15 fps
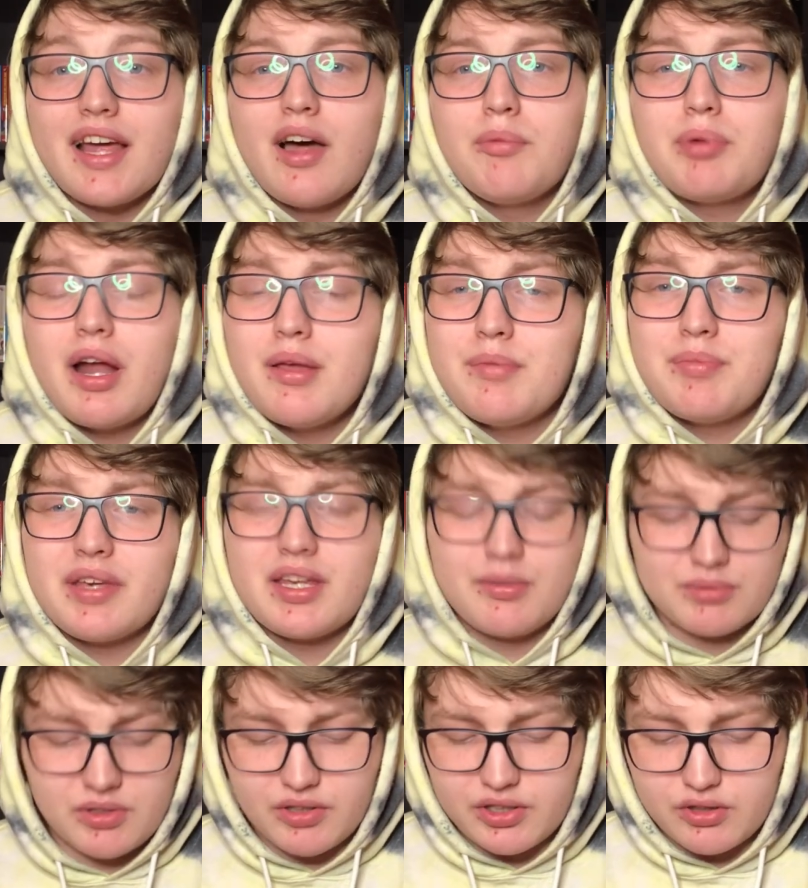I'll probably be picking
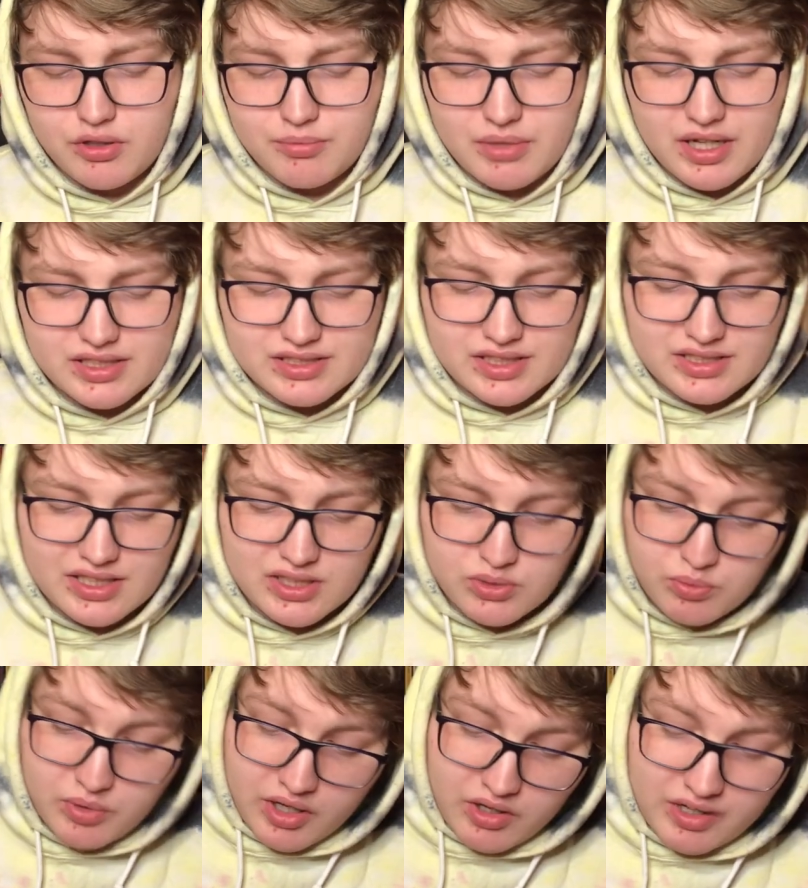up the later on box sets as
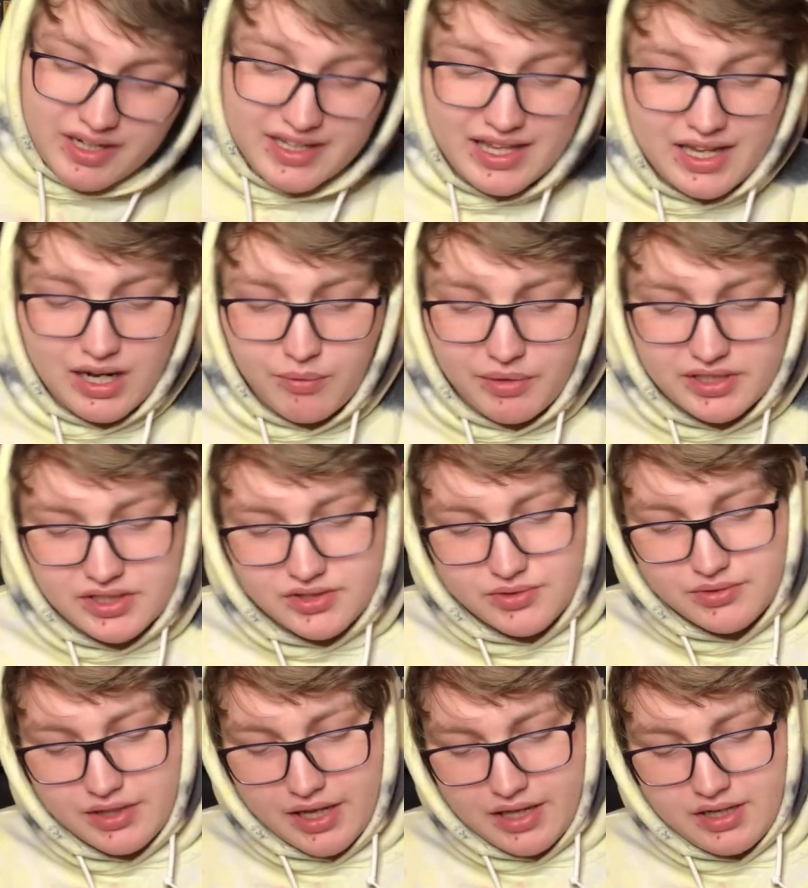well, and I cannot wait to do
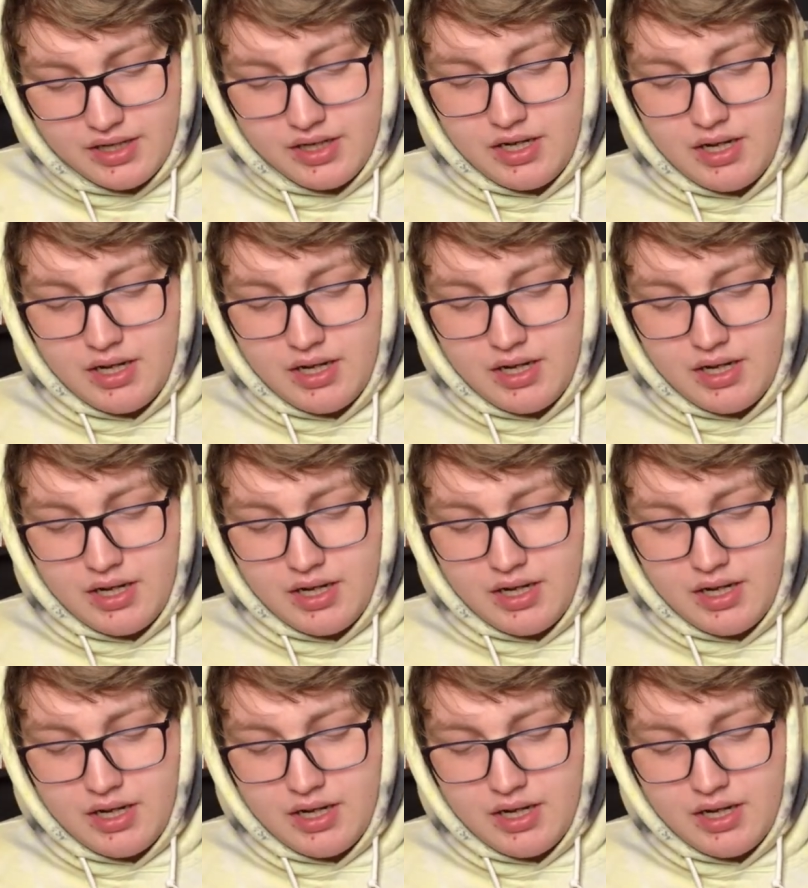that.